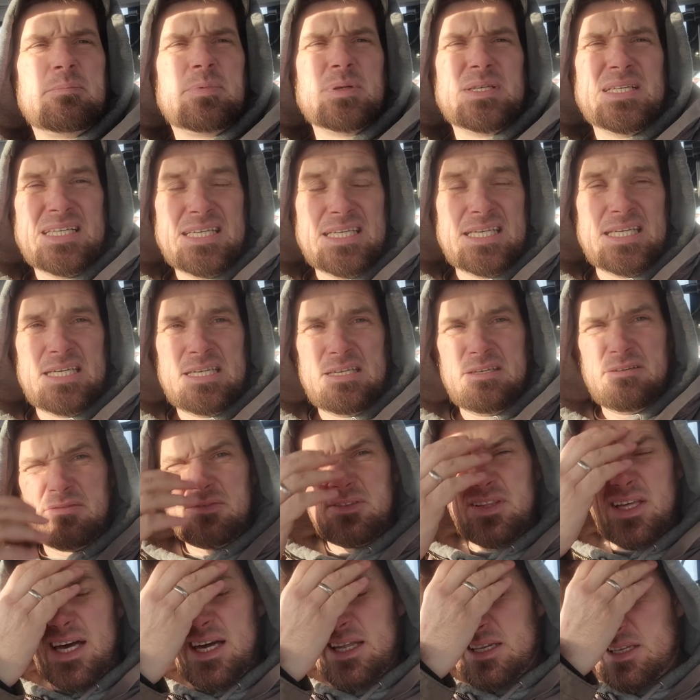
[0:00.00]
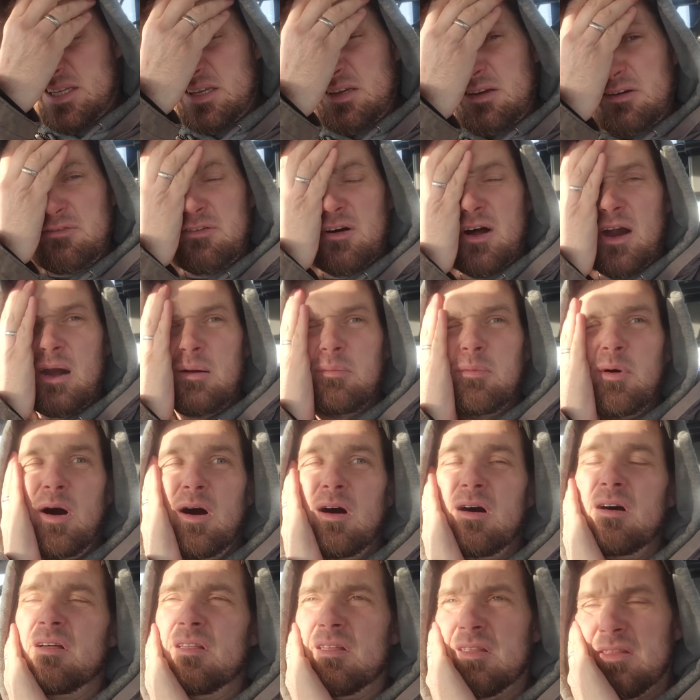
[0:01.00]
believe that
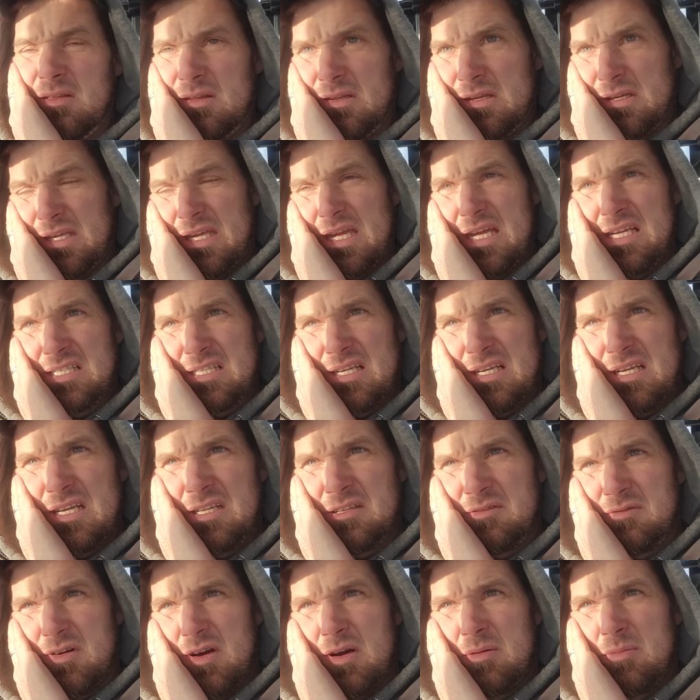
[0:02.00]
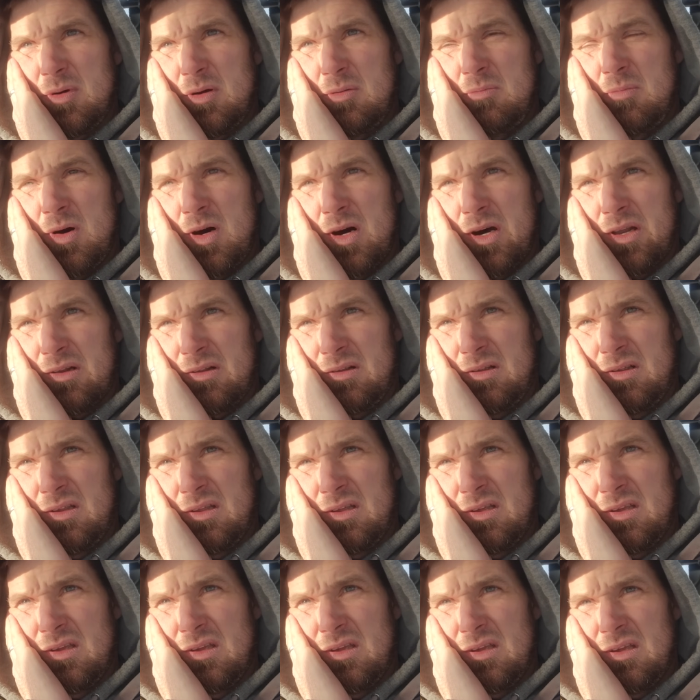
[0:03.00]
Farmall, the Case IH Farmall model,
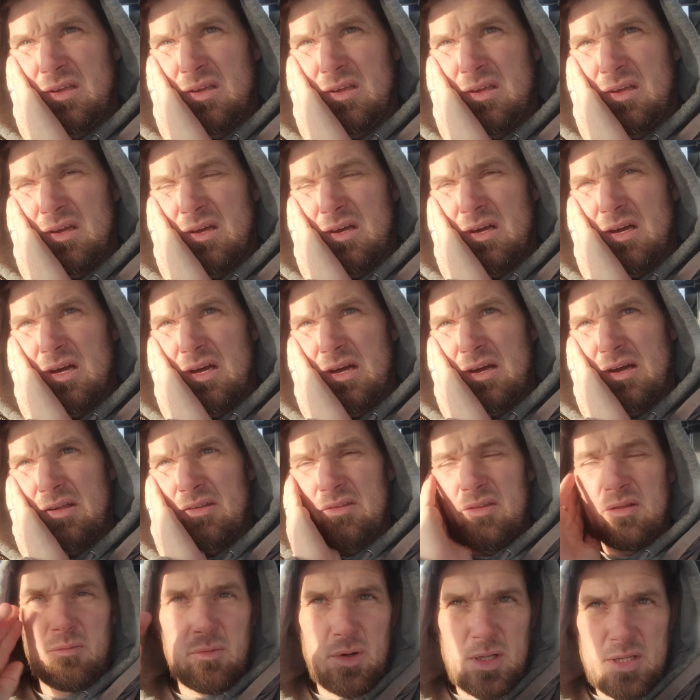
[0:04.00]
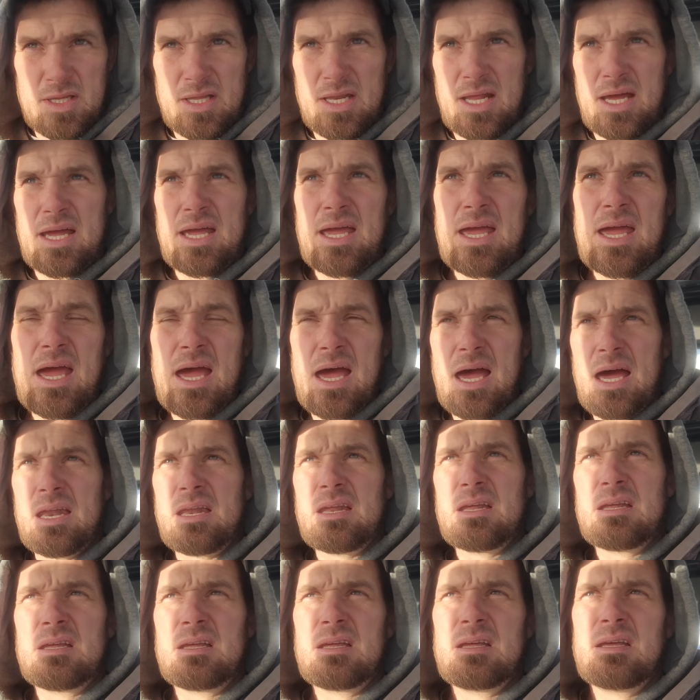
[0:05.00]
the one that I
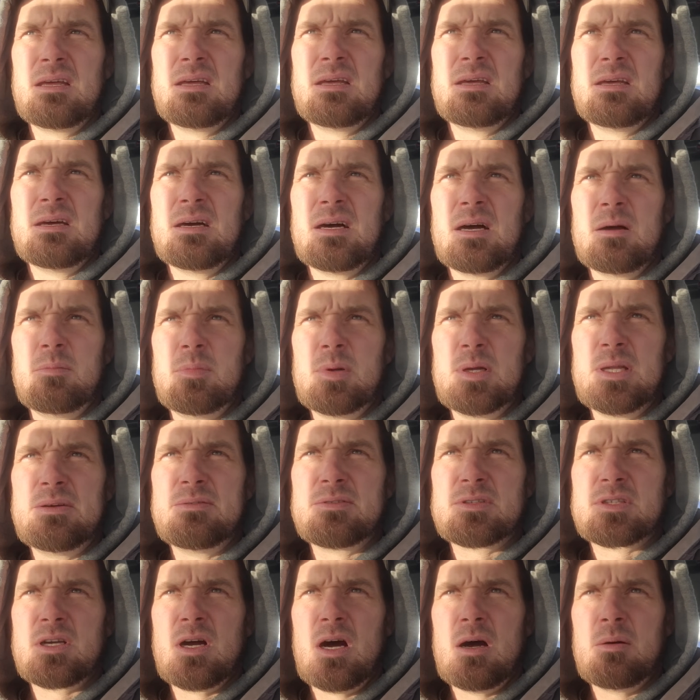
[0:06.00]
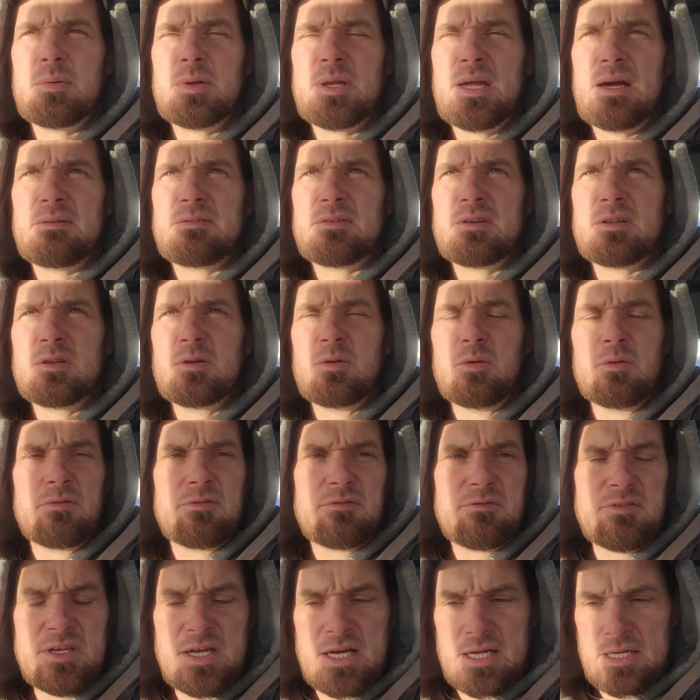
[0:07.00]
had, I believe is copied after the old
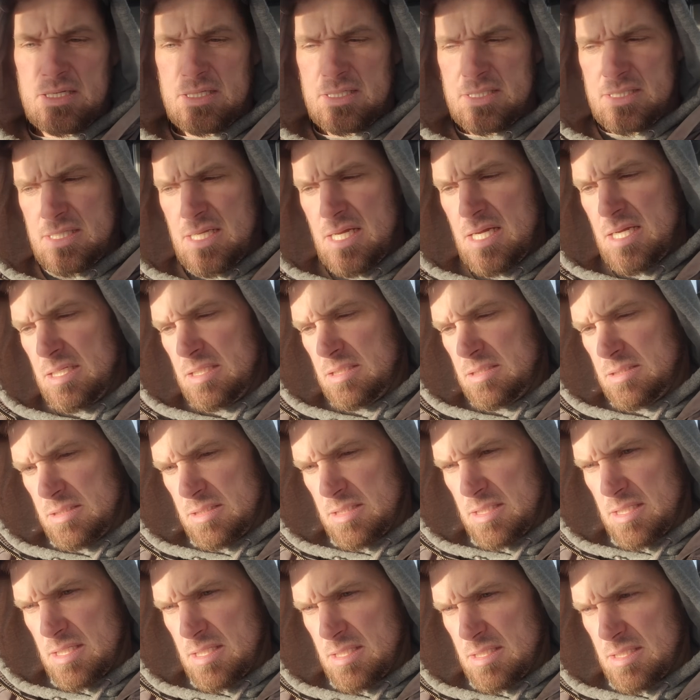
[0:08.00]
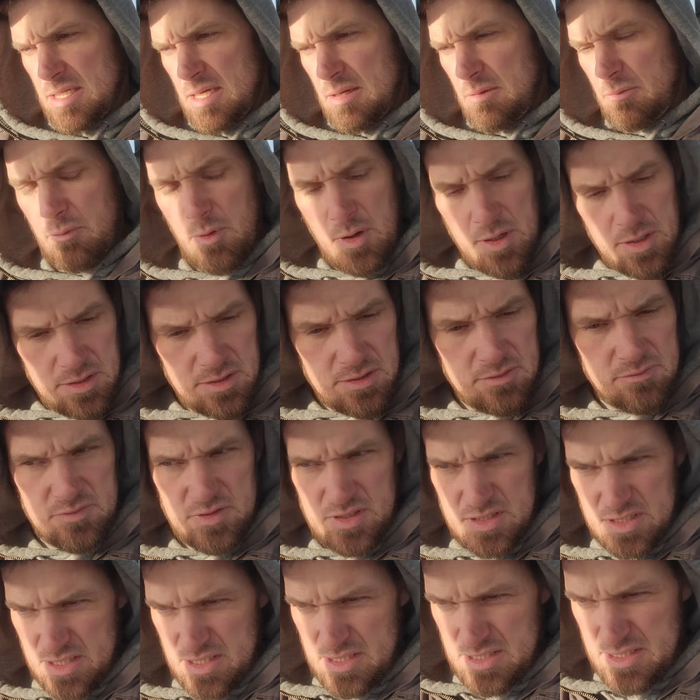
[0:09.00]
Fiat design, and I wonder if
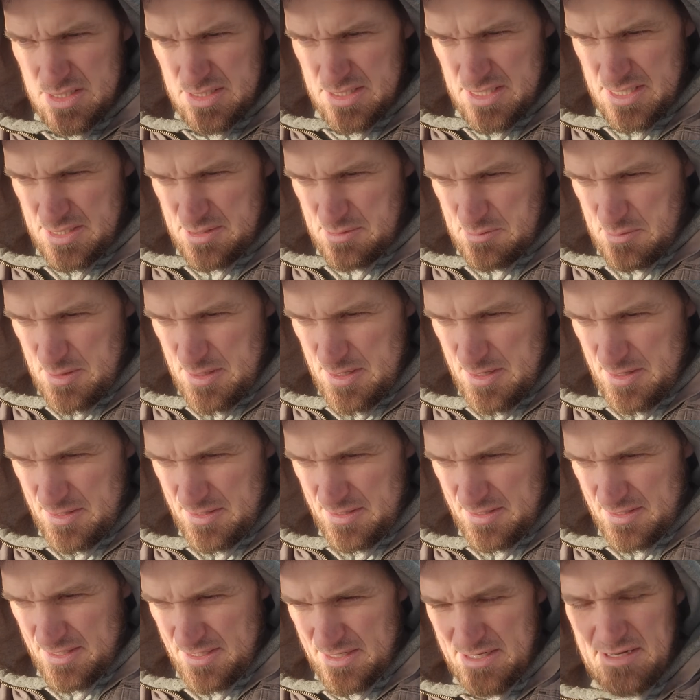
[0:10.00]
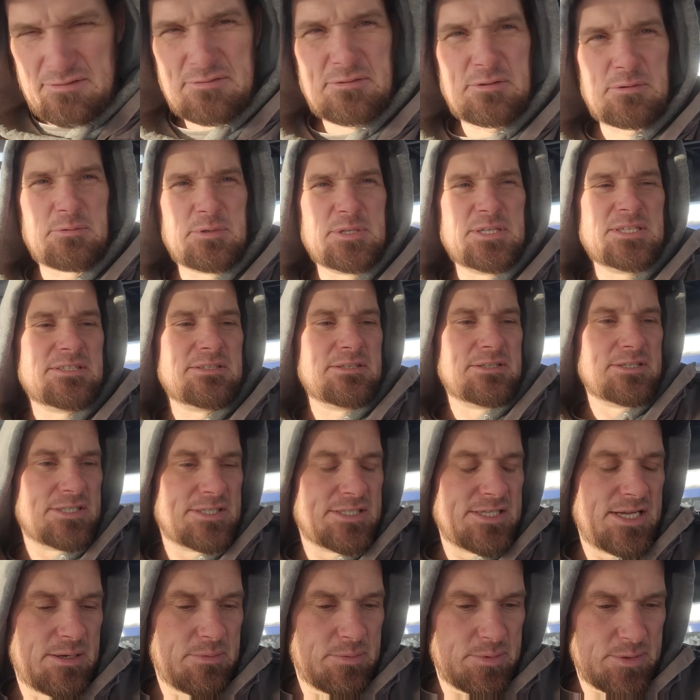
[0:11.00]
this isn't as well. I'd have to
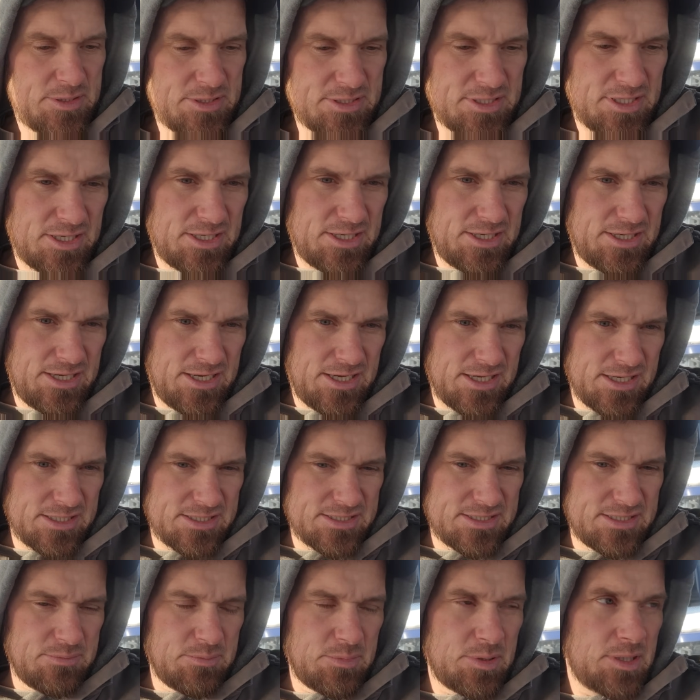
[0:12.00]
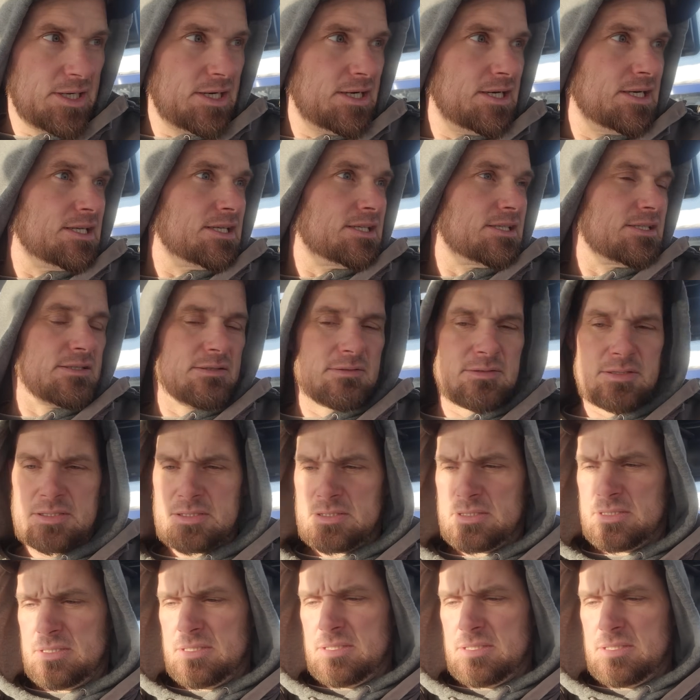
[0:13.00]
research that, but there's a lot of similarities to it.